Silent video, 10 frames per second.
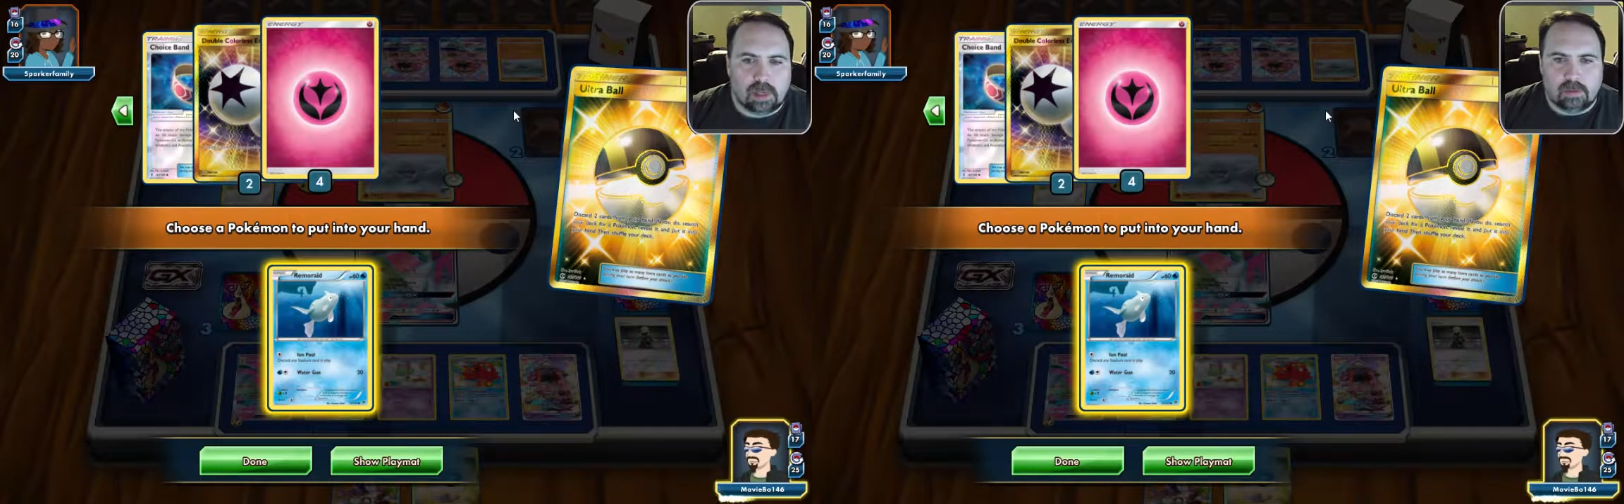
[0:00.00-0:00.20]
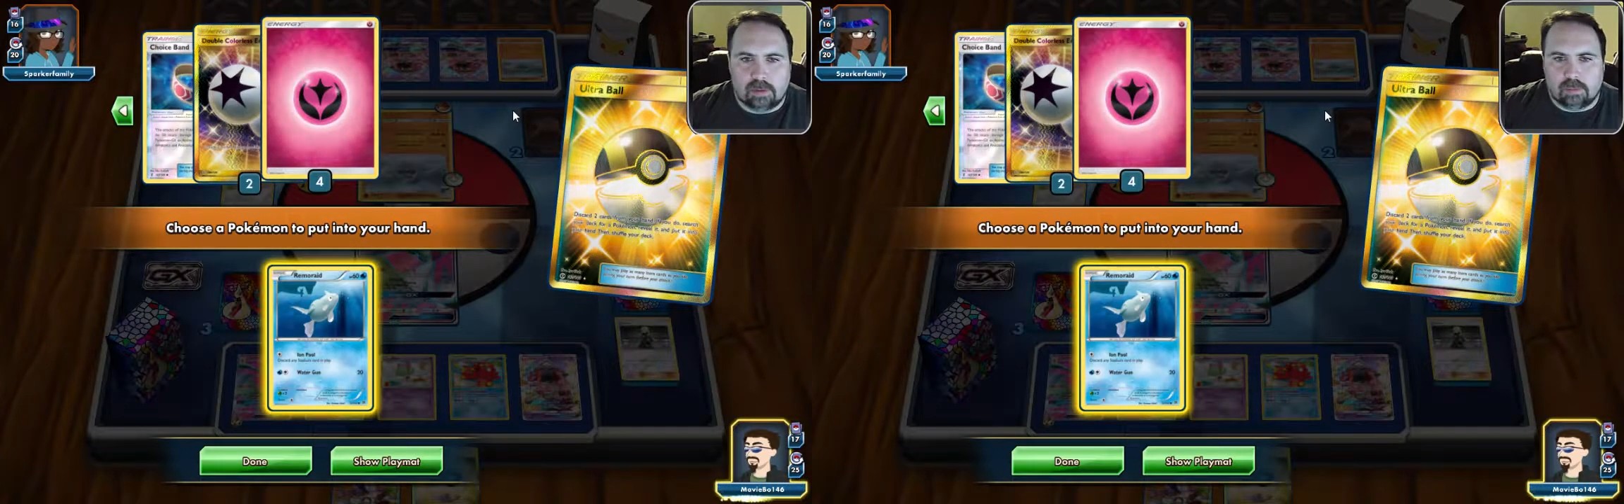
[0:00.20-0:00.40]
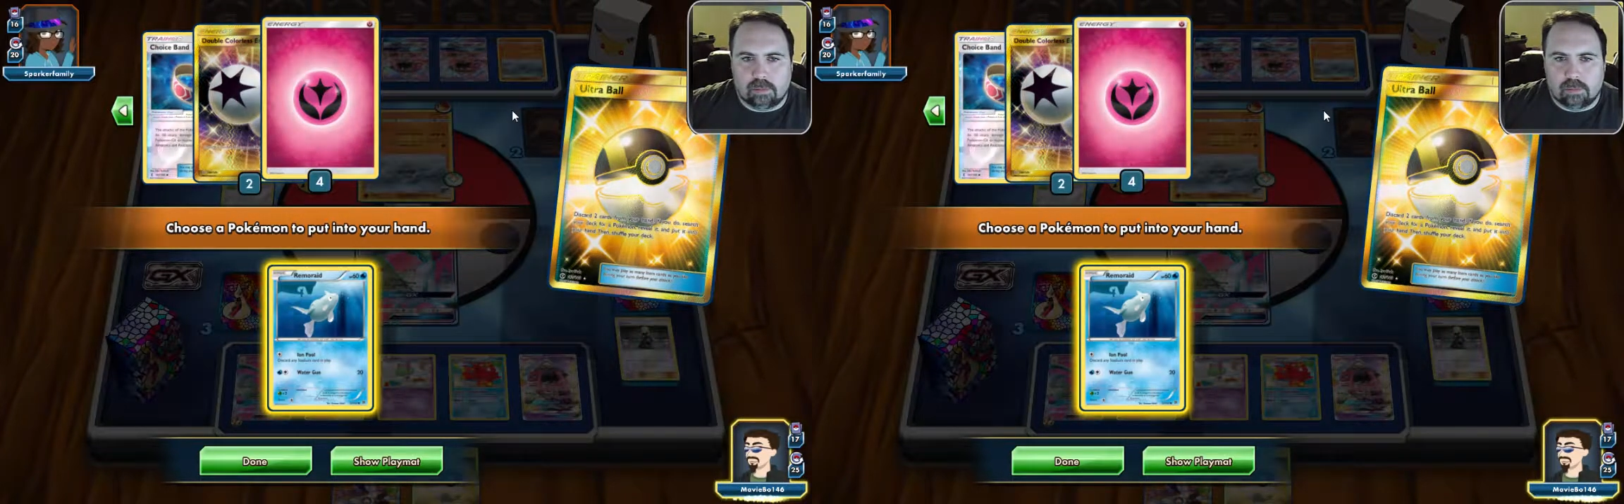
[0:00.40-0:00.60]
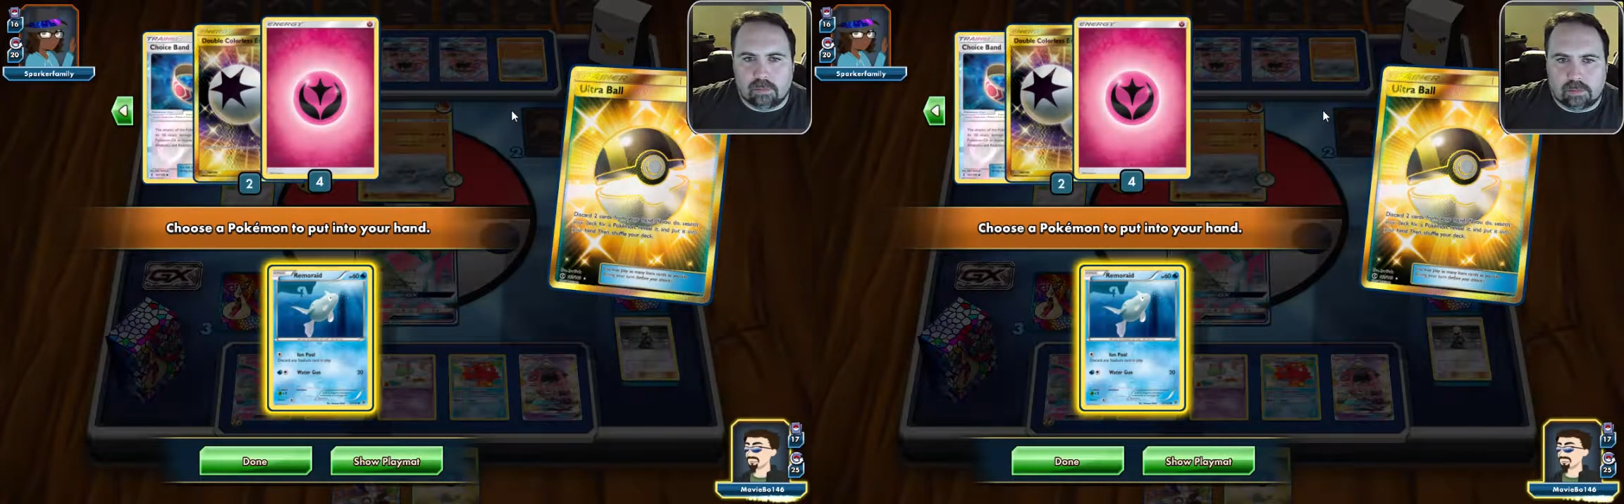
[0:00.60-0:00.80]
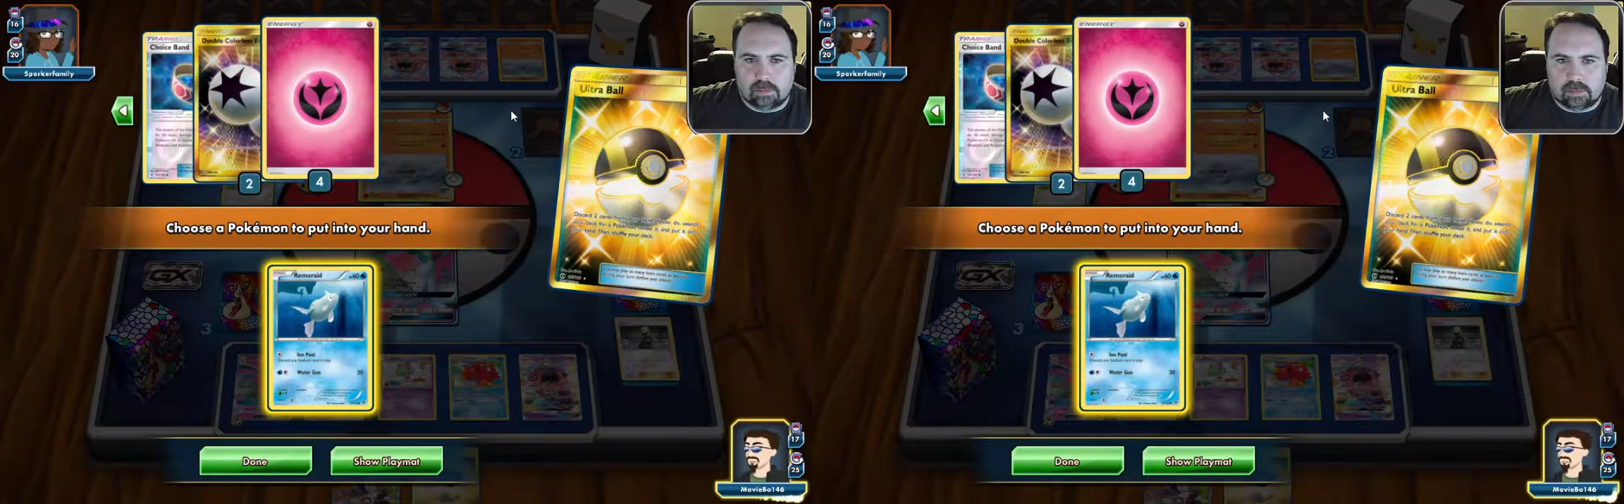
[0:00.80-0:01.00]
we haven't
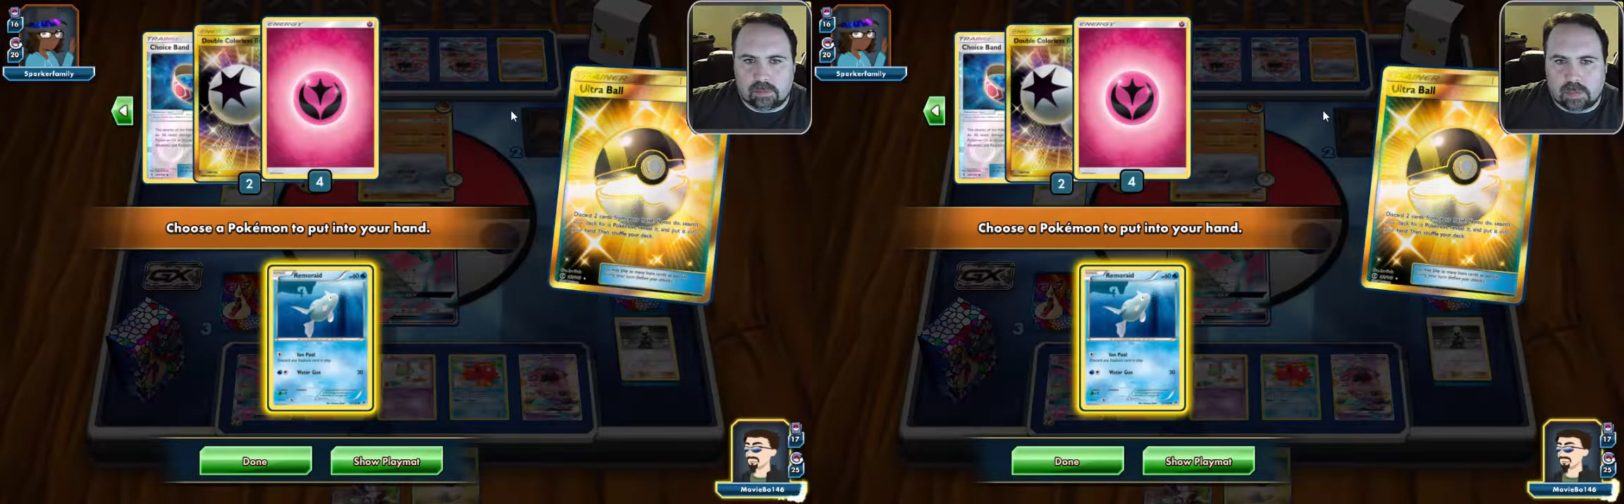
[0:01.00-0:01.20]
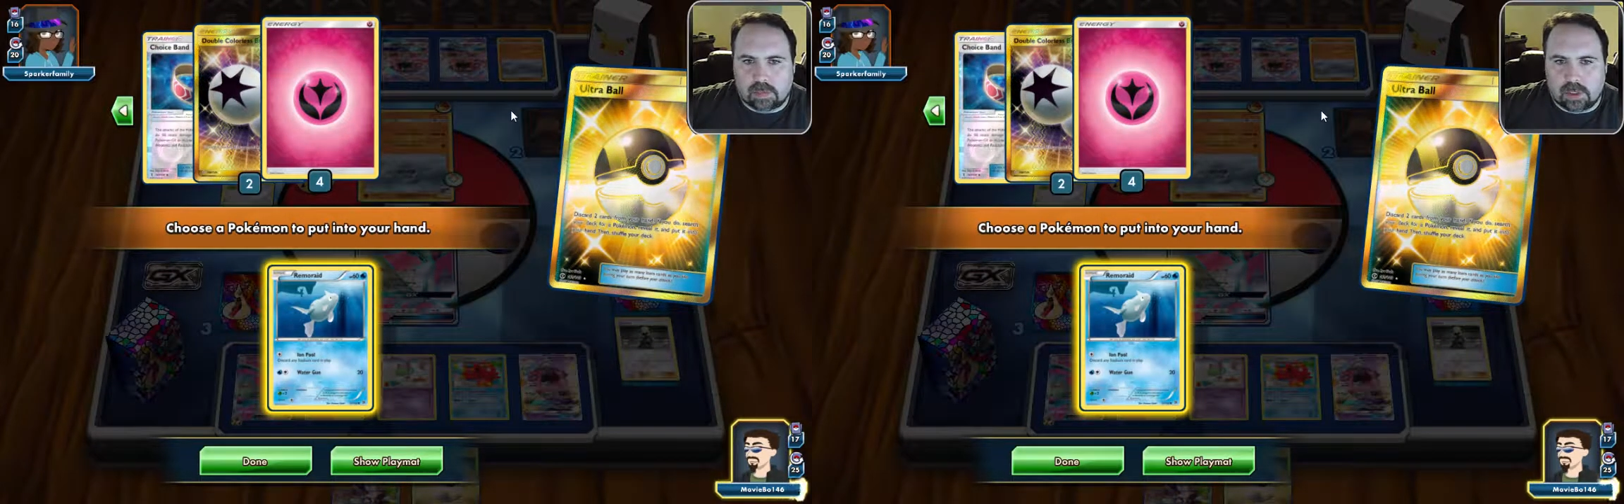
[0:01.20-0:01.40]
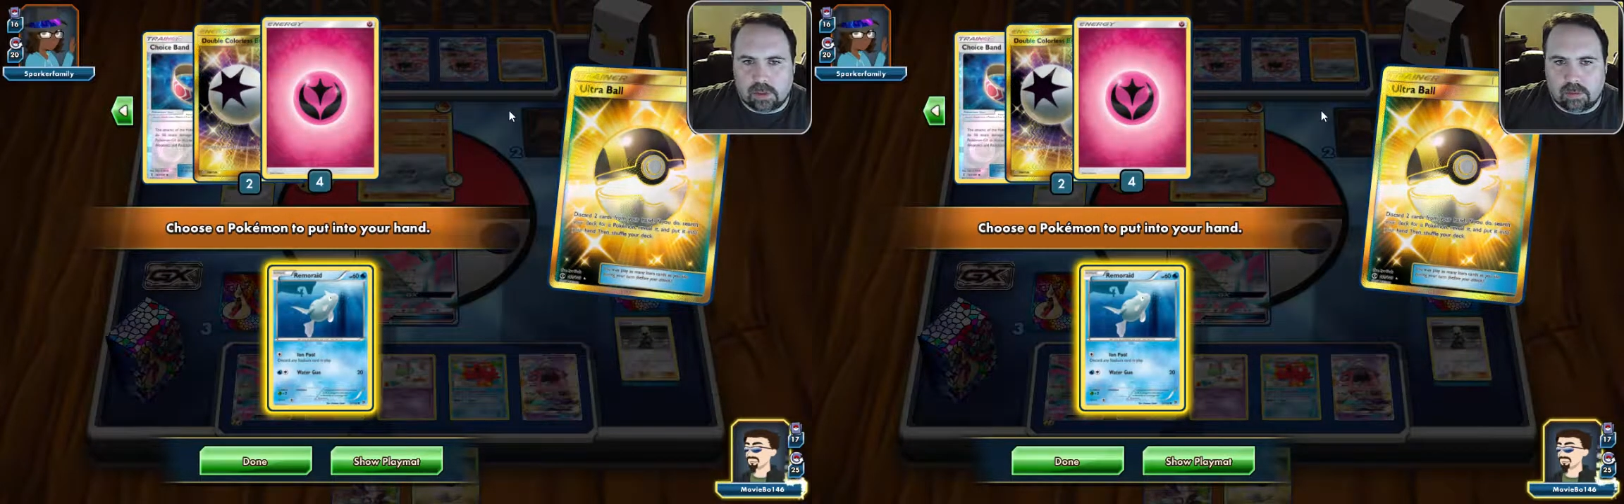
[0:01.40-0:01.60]
gone